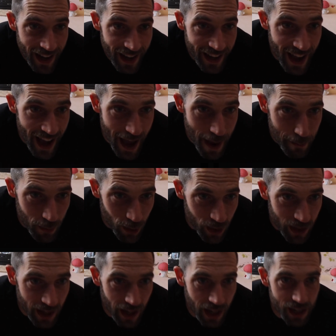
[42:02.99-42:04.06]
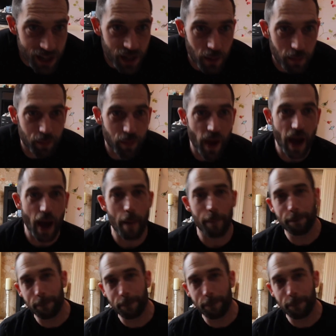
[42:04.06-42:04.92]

Yeah, monkey, lizard, bear,